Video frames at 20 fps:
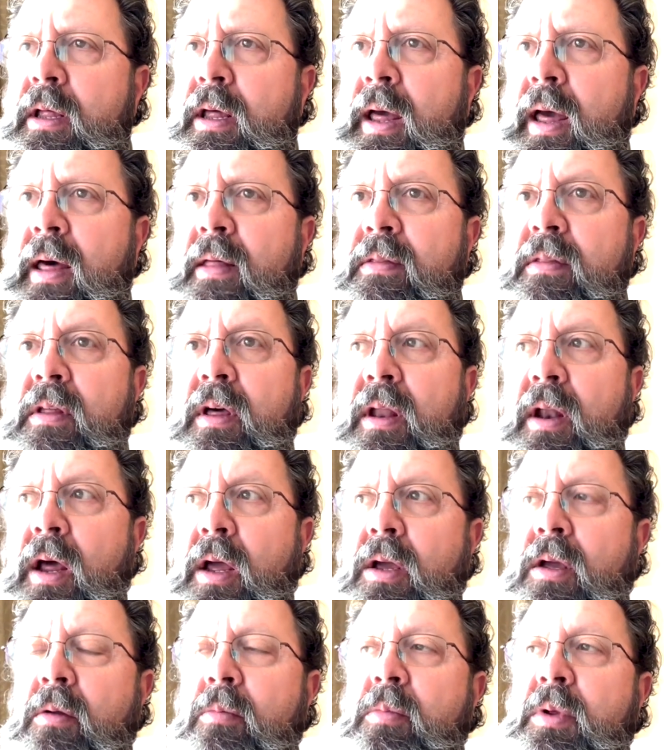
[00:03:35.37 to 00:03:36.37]
And then I
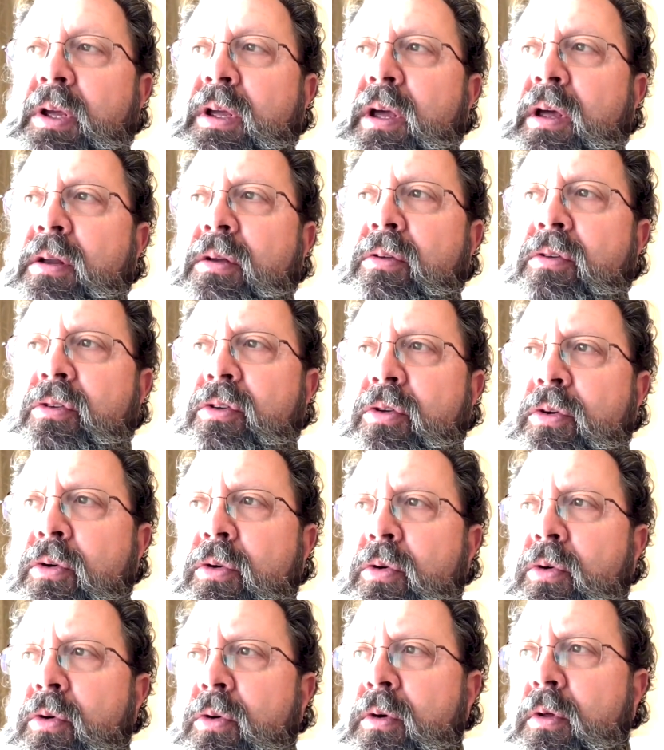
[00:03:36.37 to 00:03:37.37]
can begin to